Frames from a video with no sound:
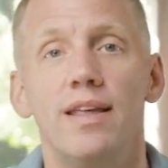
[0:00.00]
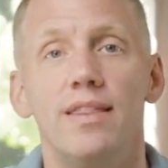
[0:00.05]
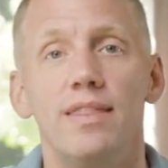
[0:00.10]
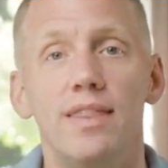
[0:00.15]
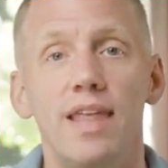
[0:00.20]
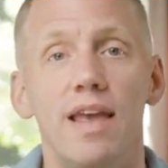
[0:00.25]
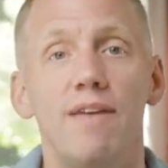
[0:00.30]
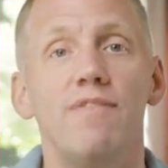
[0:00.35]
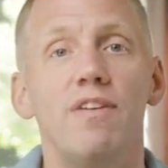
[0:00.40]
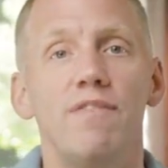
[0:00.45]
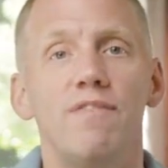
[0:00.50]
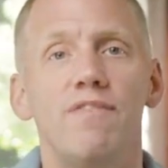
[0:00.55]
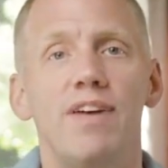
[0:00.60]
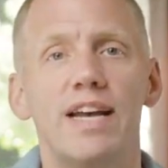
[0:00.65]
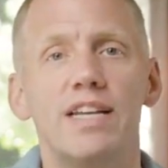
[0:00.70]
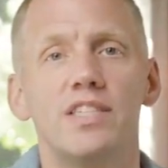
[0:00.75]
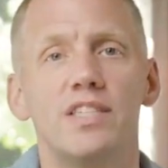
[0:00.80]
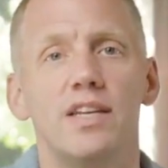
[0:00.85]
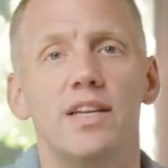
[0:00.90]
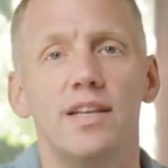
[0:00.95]
they've
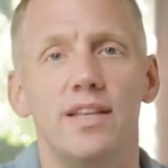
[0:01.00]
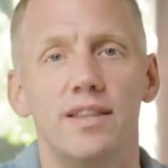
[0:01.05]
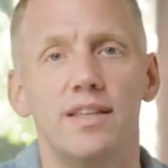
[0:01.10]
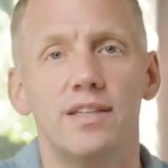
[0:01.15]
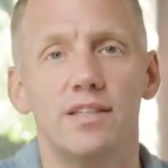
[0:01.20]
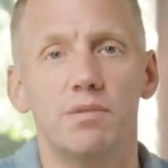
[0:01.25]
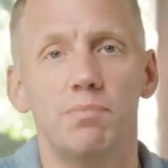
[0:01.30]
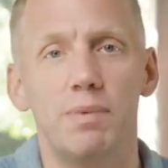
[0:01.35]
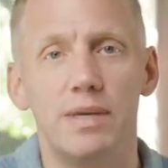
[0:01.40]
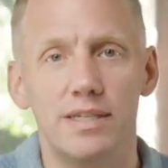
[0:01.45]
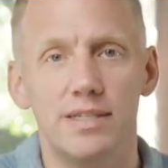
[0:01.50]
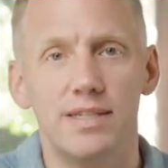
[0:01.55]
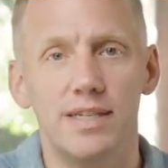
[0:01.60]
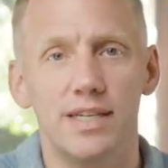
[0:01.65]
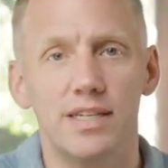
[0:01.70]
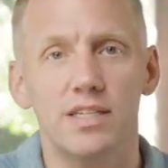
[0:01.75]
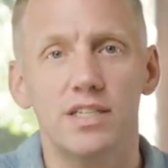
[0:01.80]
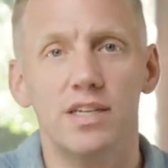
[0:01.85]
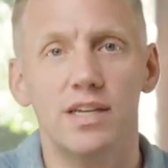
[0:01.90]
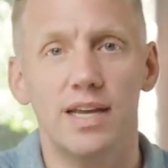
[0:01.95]
invested in this
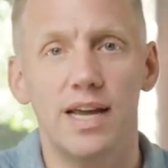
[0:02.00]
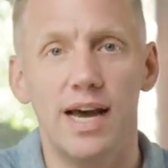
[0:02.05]
business